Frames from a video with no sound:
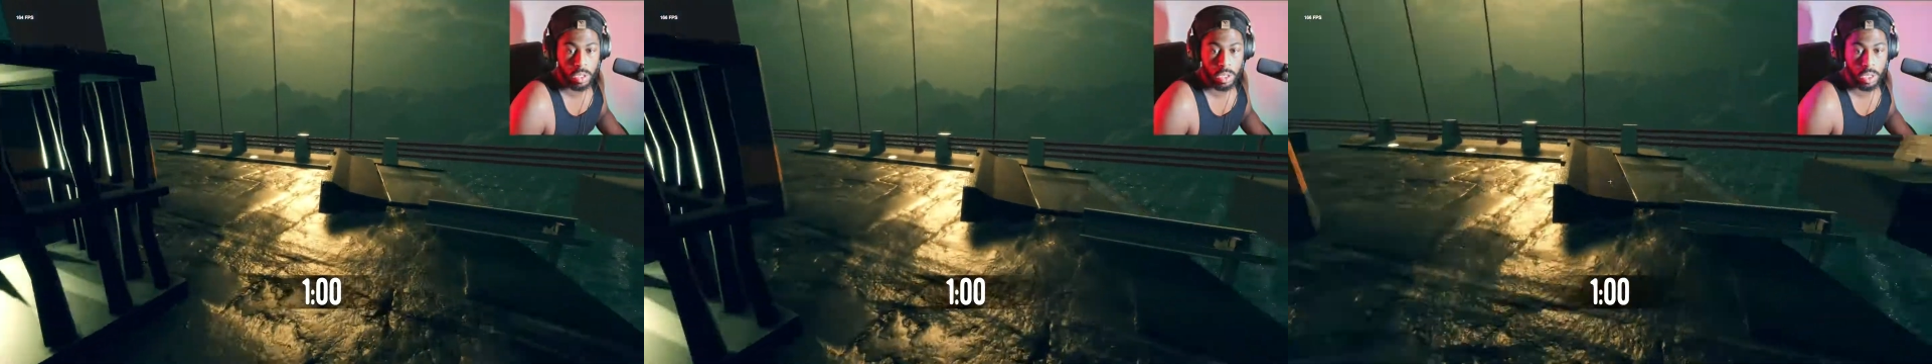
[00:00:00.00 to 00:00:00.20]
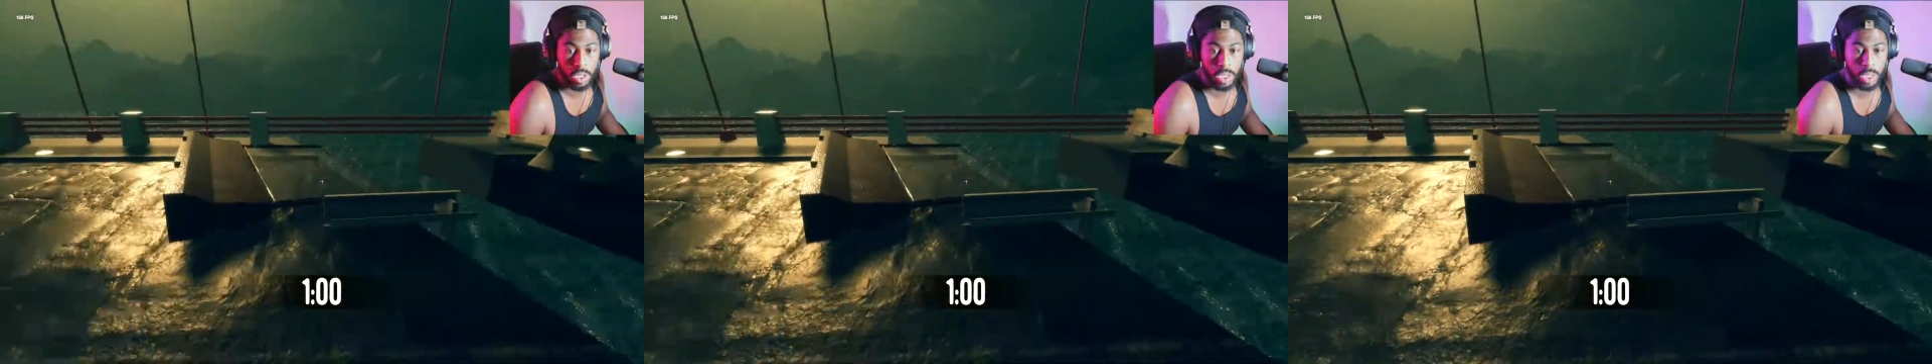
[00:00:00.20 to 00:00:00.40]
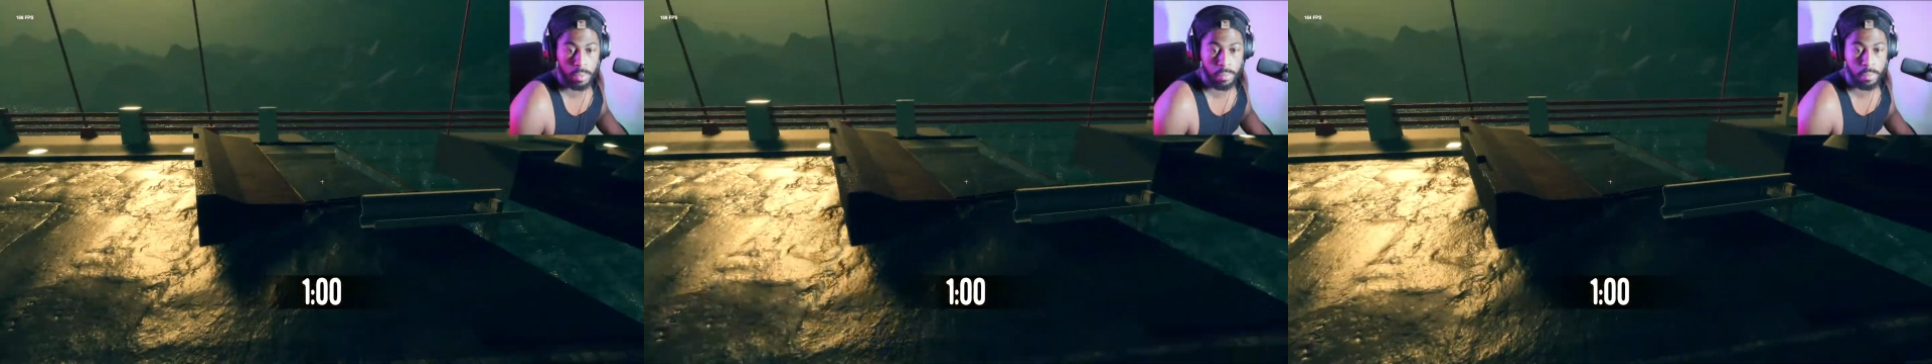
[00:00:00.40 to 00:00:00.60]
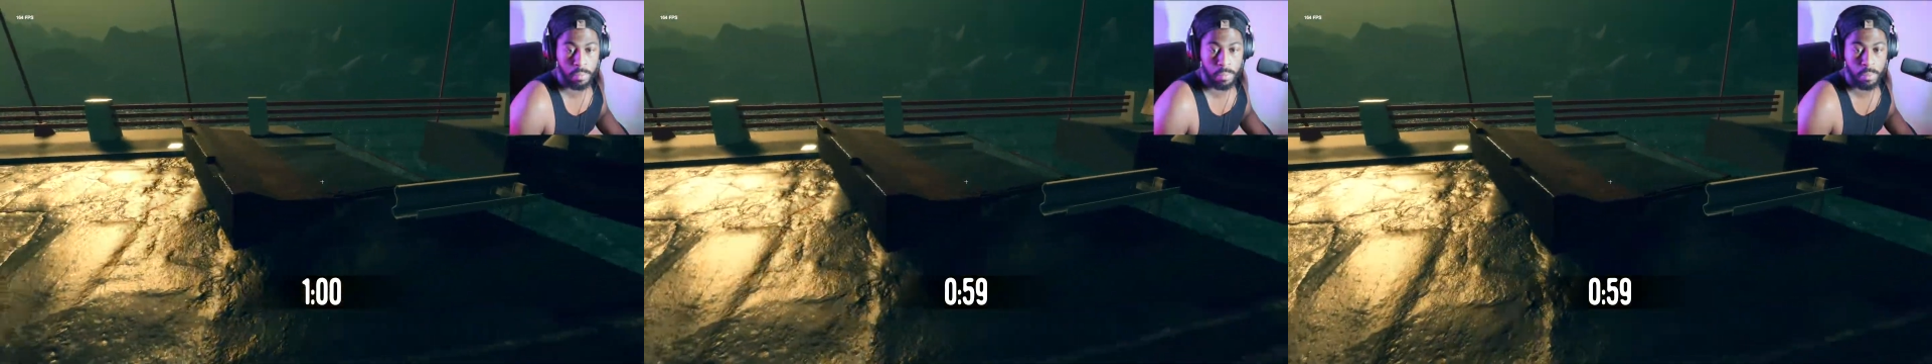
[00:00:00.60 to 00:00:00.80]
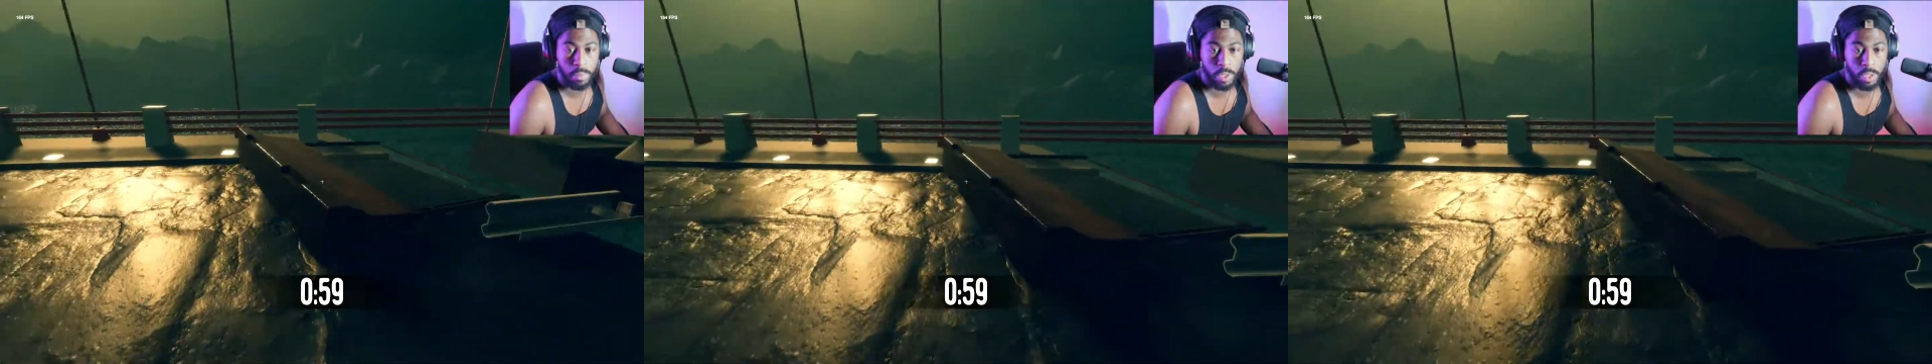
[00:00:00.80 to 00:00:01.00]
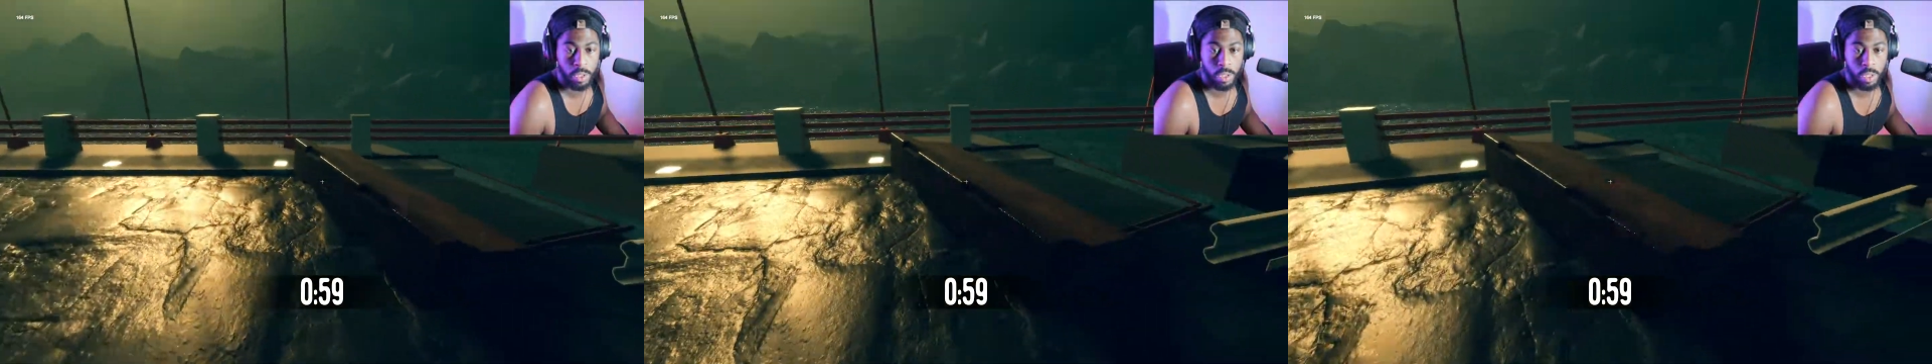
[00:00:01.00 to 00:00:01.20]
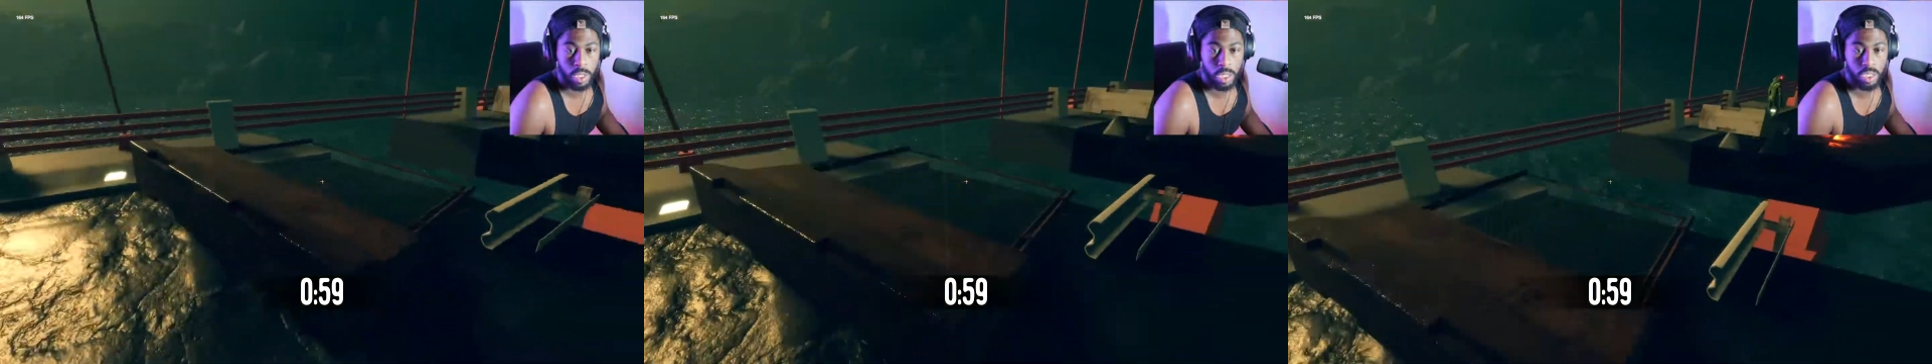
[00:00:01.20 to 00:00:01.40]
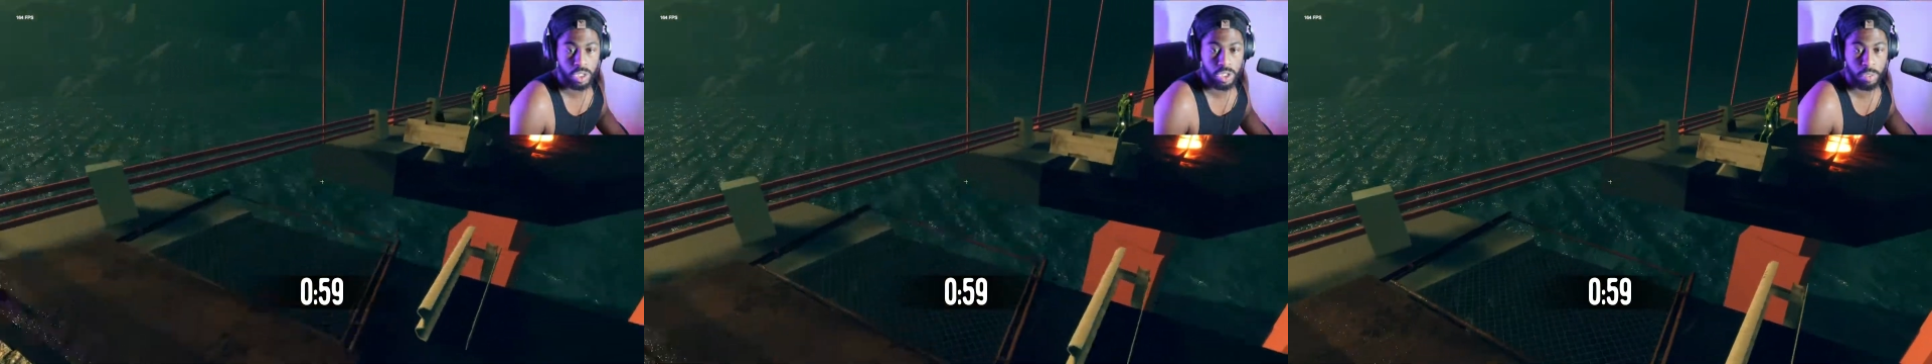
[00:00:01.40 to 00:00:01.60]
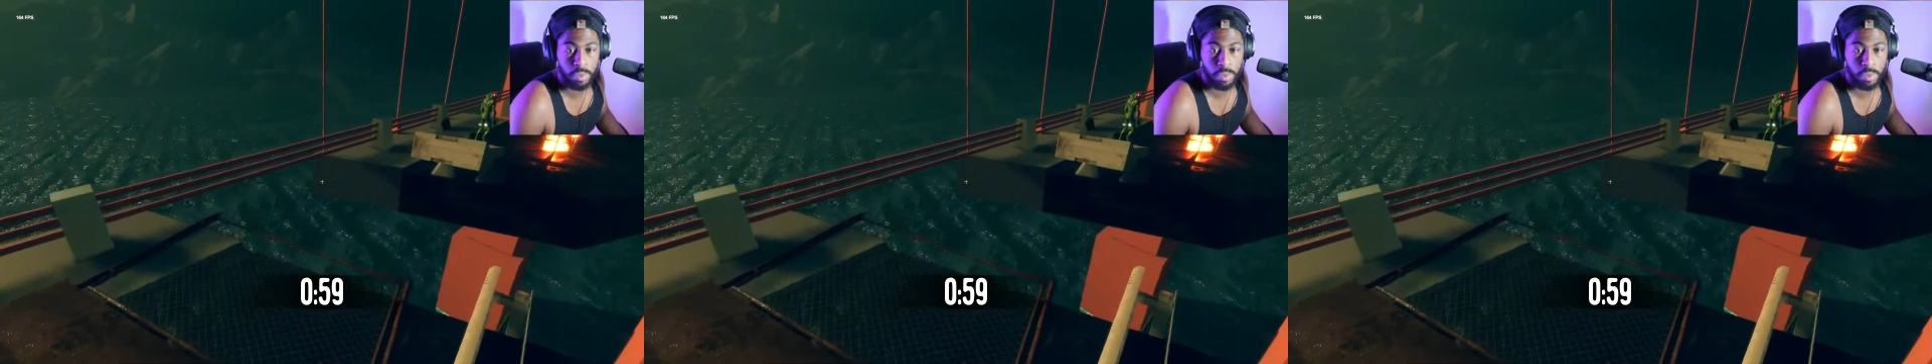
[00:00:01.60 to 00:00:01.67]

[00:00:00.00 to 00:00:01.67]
Him? Can I jump